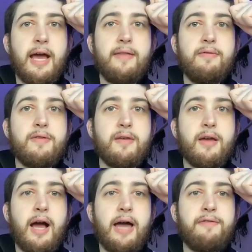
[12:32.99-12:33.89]
And
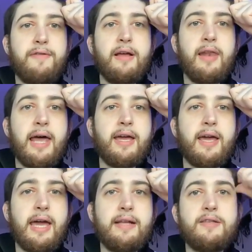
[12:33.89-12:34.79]
I feel
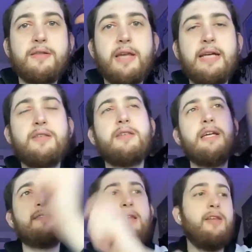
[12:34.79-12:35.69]
like it's
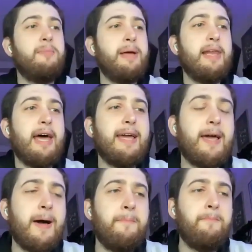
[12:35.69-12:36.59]
a little bit like